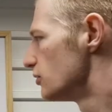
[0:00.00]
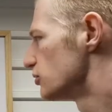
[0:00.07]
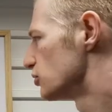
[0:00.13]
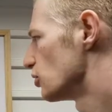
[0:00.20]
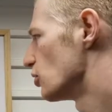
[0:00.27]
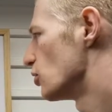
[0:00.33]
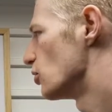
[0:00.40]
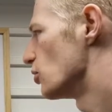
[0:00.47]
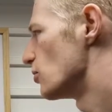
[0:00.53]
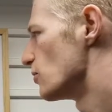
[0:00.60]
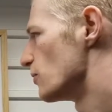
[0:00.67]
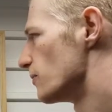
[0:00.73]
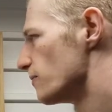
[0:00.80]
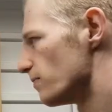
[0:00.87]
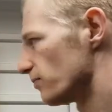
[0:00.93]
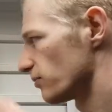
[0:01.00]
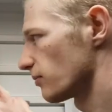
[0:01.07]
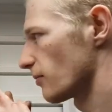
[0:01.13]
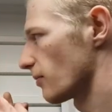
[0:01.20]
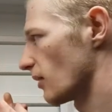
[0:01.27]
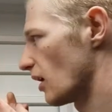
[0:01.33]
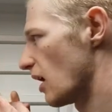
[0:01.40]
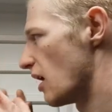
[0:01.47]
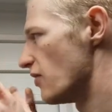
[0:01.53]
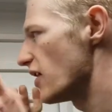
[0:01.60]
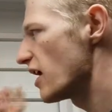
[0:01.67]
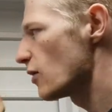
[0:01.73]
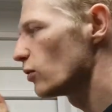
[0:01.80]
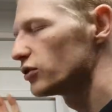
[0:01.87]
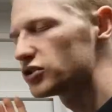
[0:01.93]
So, and
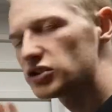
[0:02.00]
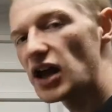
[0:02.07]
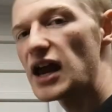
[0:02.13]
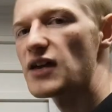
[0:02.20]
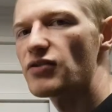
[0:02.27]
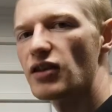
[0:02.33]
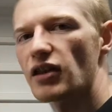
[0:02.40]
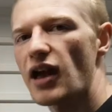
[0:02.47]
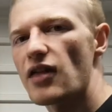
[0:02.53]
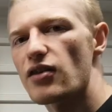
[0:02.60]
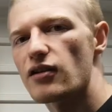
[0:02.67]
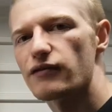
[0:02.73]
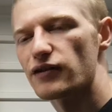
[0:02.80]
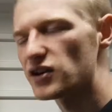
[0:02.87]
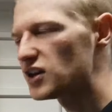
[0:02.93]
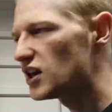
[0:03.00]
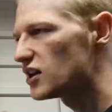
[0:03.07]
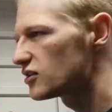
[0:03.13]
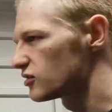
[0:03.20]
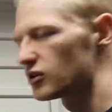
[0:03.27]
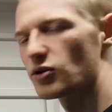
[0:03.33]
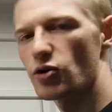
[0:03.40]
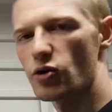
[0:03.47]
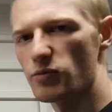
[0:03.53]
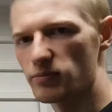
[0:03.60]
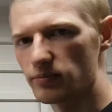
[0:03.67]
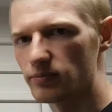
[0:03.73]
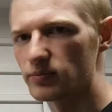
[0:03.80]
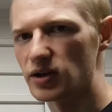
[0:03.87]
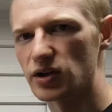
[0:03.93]
they will stay in the leather for years to come.
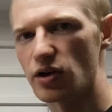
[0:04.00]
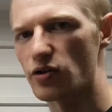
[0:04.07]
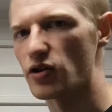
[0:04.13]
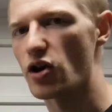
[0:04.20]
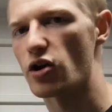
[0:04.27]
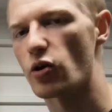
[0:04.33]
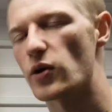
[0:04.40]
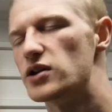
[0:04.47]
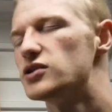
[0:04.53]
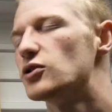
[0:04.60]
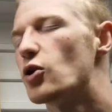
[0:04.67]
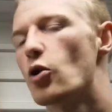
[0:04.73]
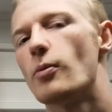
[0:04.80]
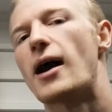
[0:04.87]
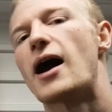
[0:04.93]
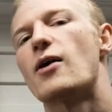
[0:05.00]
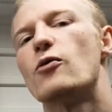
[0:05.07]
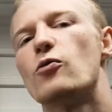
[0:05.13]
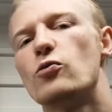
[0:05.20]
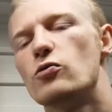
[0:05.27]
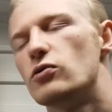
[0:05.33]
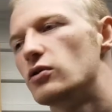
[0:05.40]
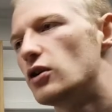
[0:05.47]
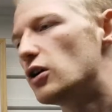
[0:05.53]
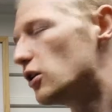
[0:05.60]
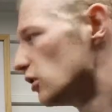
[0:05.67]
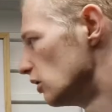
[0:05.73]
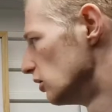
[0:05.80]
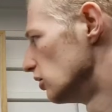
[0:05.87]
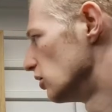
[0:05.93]
You know, they're not going to come out
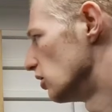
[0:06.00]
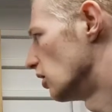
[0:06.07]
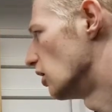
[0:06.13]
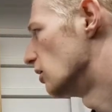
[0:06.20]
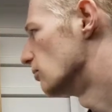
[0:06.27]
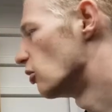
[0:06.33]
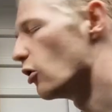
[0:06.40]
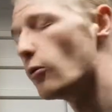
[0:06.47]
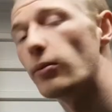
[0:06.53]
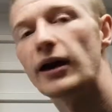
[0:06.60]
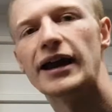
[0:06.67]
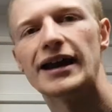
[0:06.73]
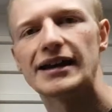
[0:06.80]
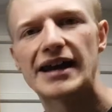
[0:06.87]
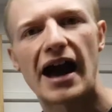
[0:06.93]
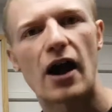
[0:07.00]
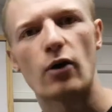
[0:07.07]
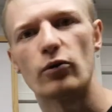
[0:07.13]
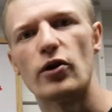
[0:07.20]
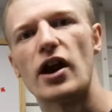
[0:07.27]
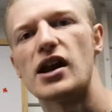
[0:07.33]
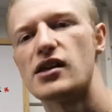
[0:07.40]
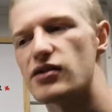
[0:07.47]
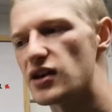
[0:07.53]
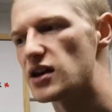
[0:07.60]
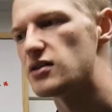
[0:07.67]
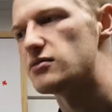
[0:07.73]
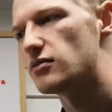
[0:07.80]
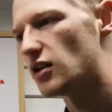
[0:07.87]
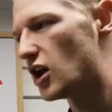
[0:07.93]
um, or break down or
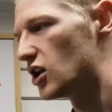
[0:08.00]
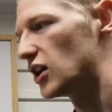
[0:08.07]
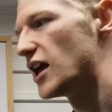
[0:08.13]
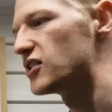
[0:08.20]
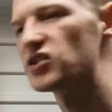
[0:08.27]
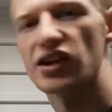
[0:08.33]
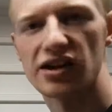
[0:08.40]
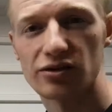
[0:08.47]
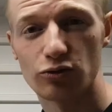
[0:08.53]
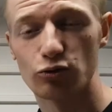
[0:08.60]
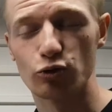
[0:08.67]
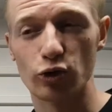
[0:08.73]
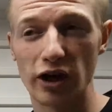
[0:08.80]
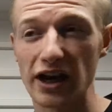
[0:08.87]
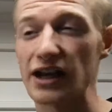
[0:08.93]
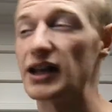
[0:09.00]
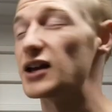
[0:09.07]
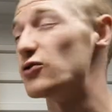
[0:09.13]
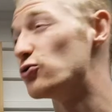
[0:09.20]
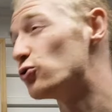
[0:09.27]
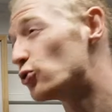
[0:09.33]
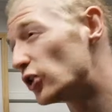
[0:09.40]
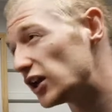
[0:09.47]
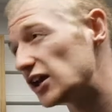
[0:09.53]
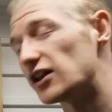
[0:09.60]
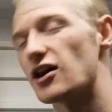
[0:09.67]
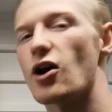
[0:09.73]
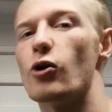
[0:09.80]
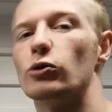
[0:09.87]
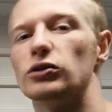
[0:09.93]
anything, unless it's really,
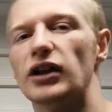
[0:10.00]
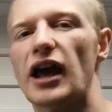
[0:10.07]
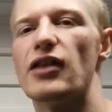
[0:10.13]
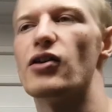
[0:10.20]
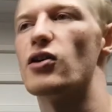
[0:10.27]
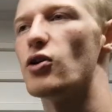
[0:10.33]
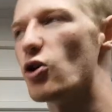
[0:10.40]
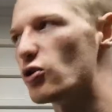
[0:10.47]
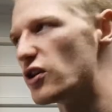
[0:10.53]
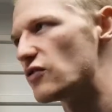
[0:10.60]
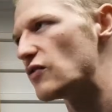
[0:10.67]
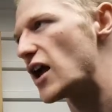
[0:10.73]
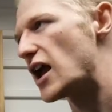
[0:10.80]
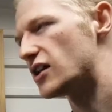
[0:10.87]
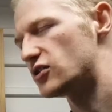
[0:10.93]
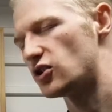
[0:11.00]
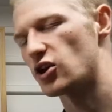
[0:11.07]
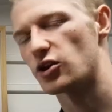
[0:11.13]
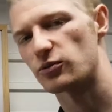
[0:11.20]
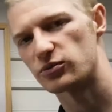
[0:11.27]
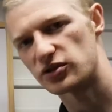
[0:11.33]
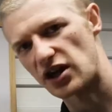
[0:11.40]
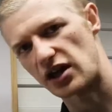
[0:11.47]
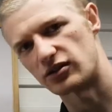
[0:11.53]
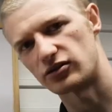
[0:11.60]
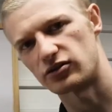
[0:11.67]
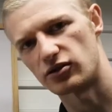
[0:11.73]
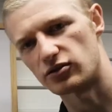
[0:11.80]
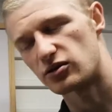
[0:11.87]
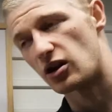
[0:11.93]
really old leather, or in rare
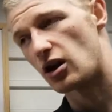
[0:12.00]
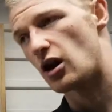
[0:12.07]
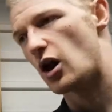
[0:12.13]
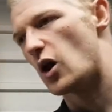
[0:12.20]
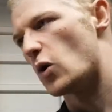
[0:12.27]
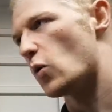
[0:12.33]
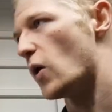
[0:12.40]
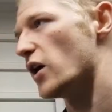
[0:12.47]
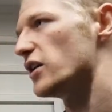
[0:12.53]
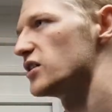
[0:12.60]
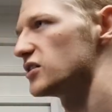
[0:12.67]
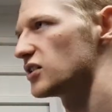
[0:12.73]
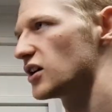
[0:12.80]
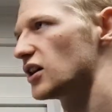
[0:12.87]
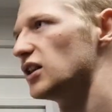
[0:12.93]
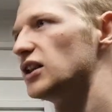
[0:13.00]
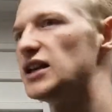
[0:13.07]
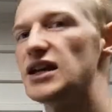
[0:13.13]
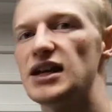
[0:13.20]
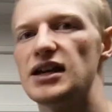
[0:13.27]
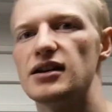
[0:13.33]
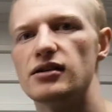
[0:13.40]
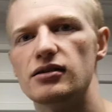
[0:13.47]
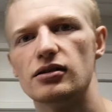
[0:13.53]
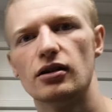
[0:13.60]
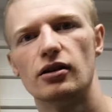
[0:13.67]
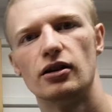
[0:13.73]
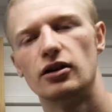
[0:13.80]
circumstances where it's cleaned